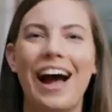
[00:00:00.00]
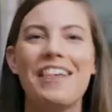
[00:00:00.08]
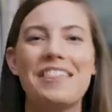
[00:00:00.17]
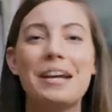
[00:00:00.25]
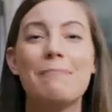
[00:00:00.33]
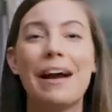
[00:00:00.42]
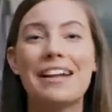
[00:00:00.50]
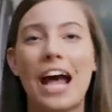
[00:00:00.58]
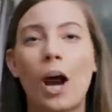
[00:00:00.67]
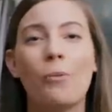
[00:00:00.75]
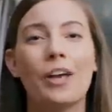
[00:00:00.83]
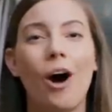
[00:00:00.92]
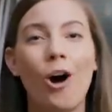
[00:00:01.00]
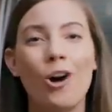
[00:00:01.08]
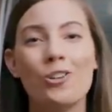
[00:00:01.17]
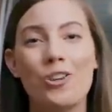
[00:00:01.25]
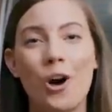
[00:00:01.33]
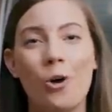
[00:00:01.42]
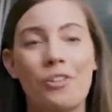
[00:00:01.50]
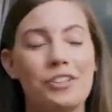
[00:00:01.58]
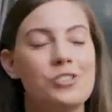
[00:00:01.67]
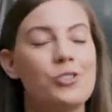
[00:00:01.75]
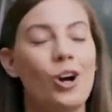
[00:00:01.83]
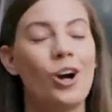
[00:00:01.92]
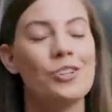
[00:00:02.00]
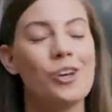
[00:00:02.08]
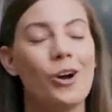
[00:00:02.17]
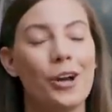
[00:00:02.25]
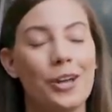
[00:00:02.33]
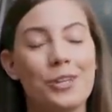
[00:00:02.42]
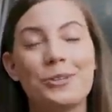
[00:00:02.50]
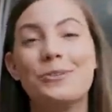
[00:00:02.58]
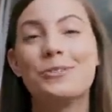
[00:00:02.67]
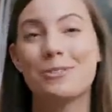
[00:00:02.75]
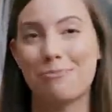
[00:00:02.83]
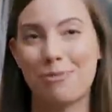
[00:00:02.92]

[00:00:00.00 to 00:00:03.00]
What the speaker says: I think by now we all know that straws are a huge